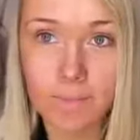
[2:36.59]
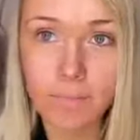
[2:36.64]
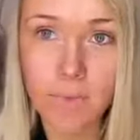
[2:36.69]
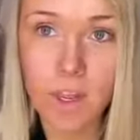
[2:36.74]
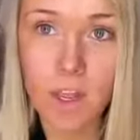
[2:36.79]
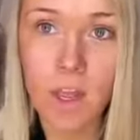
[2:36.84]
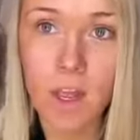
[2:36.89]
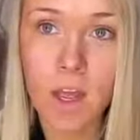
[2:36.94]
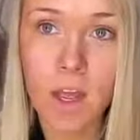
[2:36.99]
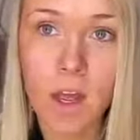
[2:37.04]

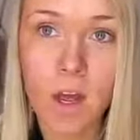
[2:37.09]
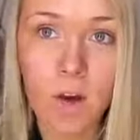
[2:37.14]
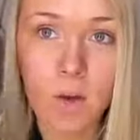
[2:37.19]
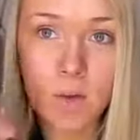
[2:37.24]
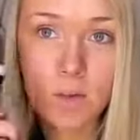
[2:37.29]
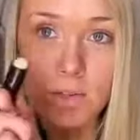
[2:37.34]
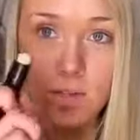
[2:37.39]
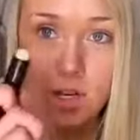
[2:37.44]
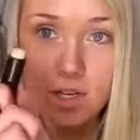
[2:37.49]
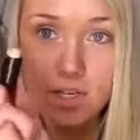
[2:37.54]

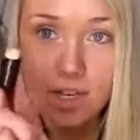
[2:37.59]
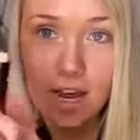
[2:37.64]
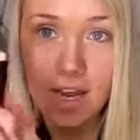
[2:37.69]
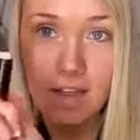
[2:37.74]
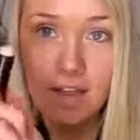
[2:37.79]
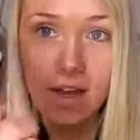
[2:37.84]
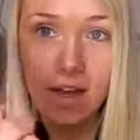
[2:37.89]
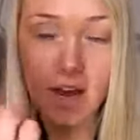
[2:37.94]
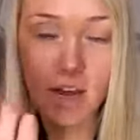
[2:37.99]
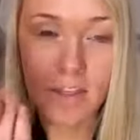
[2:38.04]
I'm just going to
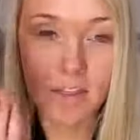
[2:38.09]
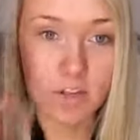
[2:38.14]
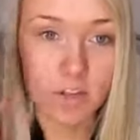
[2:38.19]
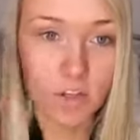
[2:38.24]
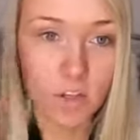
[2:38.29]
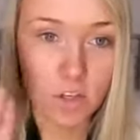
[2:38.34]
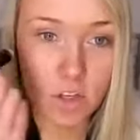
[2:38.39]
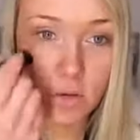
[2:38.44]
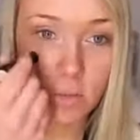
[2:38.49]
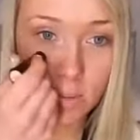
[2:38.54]
take that in the
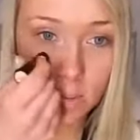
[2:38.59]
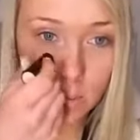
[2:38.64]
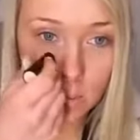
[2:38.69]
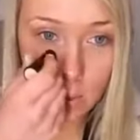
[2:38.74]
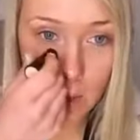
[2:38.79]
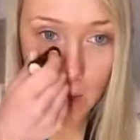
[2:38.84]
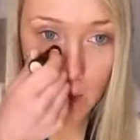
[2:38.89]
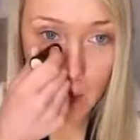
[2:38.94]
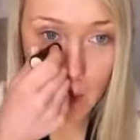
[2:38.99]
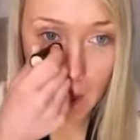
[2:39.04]
tube
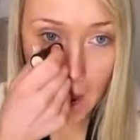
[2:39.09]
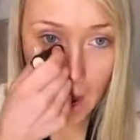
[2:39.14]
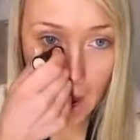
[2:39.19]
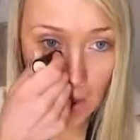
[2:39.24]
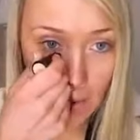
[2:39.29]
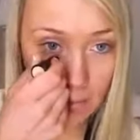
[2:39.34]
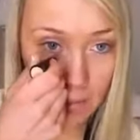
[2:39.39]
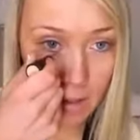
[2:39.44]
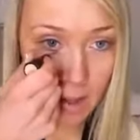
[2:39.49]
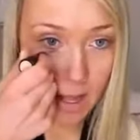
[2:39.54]

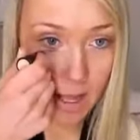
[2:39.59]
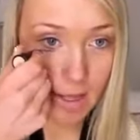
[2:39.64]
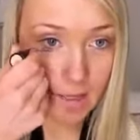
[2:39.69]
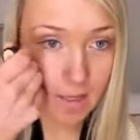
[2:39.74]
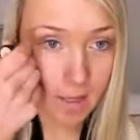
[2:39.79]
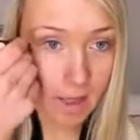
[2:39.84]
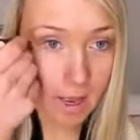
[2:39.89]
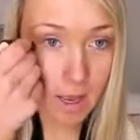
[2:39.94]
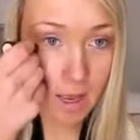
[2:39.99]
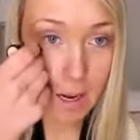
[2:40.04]
and apply
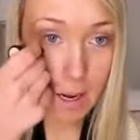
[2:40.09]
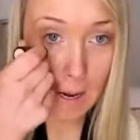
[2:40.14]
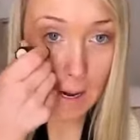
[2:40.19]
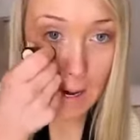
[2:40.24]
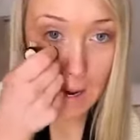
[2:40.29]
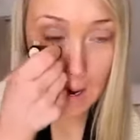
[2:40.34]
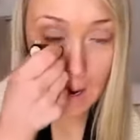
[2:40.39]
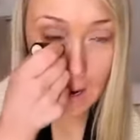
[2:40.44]
that